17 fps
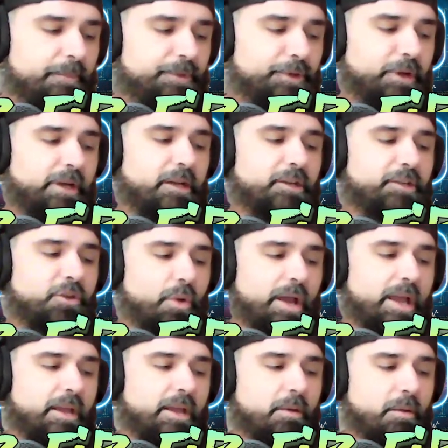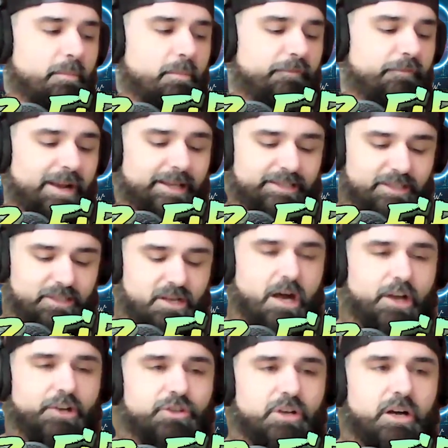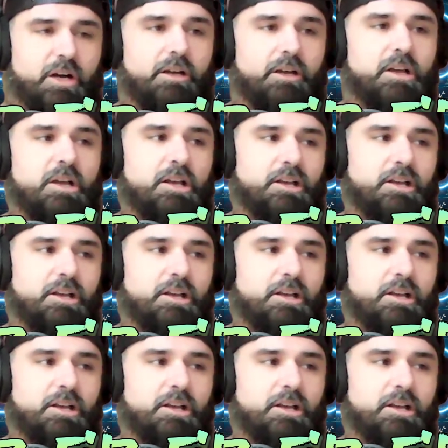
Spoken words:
You're gonna do a Frank Sinatra